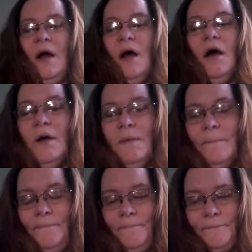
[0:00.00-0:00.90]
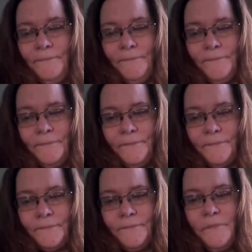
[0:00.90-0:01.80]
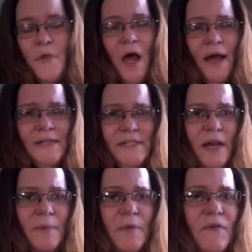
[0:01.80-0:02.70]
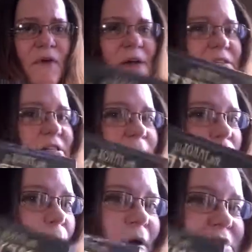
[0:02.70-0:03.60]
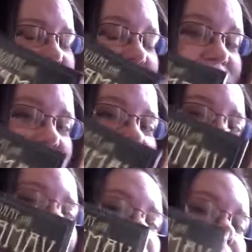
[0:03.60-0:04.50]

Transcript: like I said, I'm gonna find something really special to do.